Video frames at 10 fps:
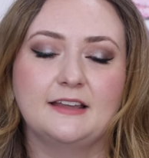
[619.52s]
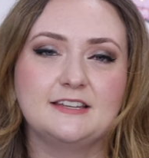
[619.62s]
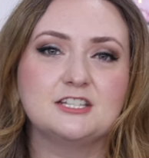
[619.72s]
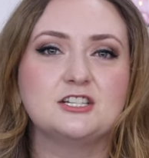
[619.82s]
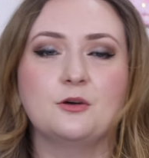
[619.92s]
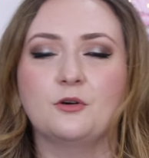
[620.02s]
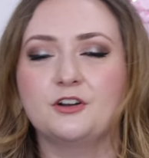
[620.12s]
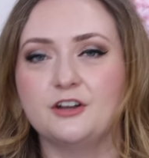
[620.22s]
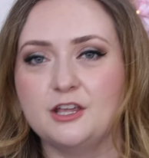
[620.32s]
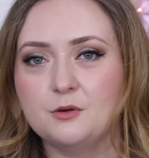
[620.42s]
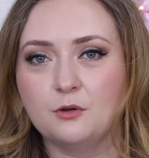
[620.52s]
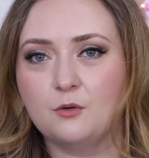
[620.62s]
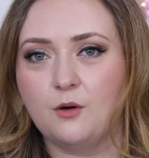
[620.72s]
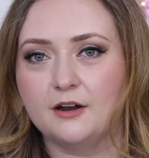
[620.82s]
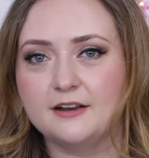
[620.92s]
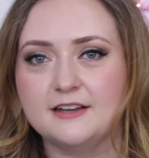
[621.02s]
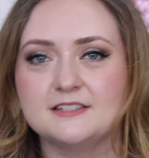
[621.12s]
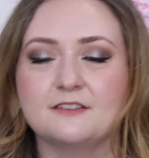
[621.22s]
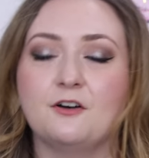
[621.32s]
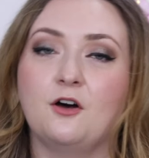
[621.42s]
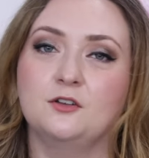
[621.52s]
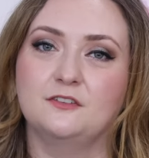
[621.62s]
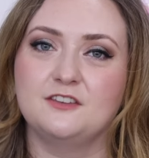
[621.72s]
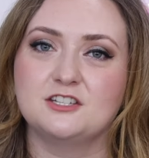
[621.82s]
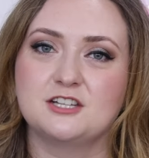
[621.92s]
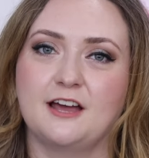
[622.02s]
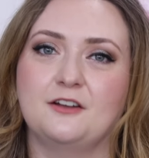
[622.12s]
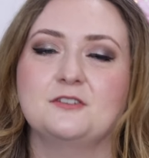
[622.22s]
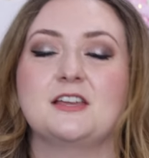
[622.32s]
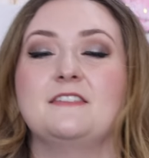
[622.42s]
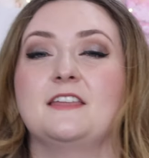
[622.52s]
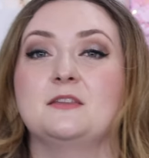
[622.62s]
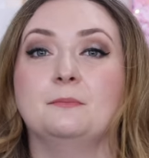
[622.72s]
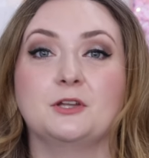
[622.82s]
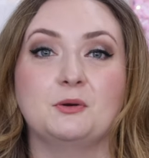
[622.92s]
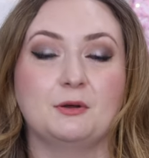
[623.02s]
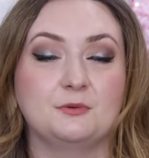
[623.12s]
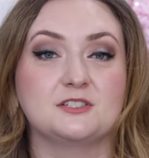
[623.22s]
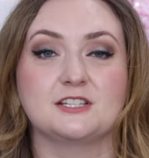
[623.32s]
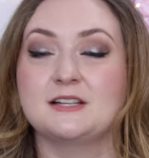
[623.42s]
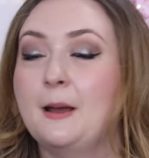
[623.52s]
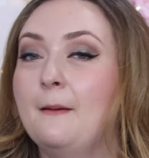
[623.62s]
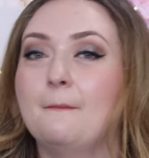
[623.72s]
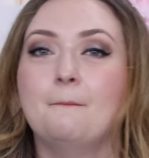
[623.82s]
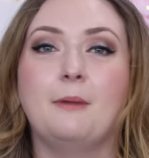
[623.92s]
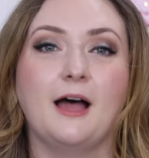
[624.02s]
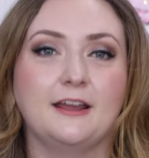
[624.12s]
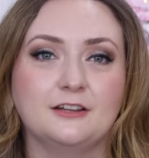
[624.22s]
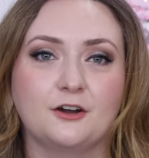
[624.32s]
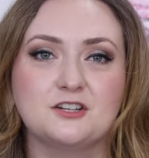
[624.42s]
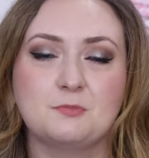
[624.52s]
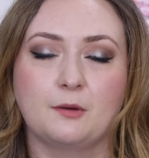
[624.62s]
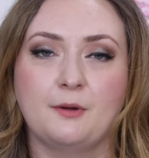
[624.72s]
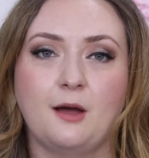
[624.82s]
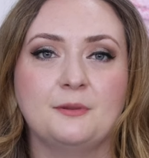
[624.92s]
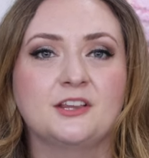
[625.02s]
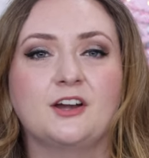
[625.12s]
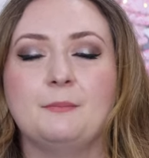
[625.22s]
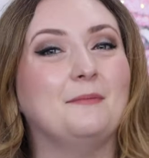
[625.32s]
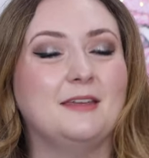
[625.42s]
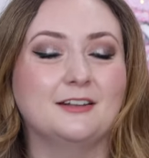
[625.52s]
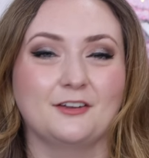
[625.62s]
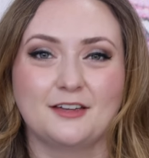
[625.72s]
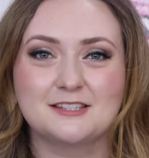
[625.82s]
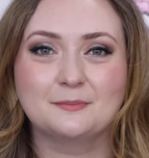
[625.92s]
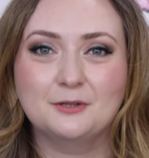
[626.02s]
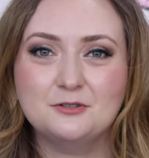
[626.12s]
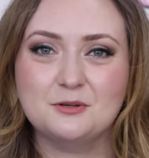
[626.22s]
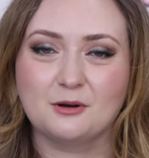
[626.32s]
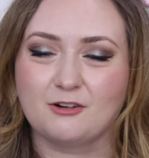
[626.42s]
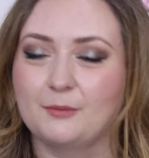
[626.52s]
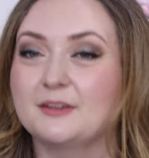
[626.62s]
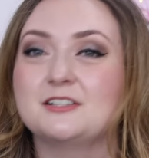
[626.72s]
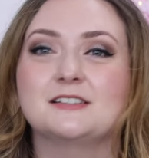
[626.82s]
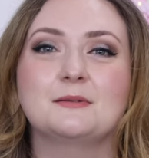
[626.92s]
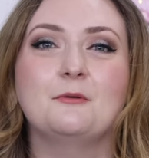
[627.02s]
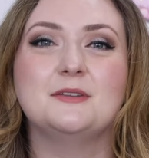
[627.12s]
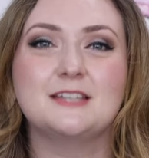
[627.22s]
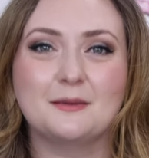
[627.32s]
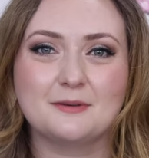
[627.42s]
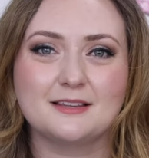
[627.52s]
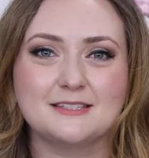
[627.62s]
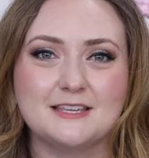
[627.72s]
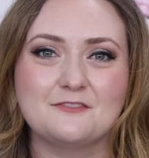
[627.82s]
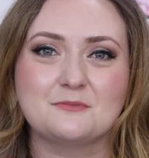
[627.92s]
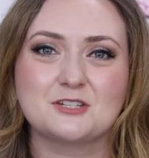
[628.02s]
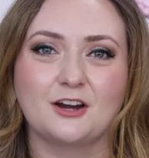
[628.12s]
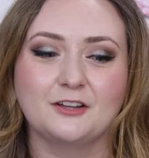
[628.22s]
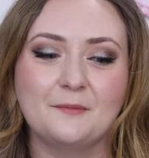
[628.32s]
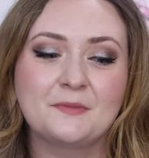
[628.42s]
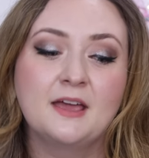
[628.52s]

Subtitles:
did she order equal quantities of all of these shadows and then the blue one was just by and large more popular? I mean, look, it's a blue duochrome. That's not something we typically see from Charlotte.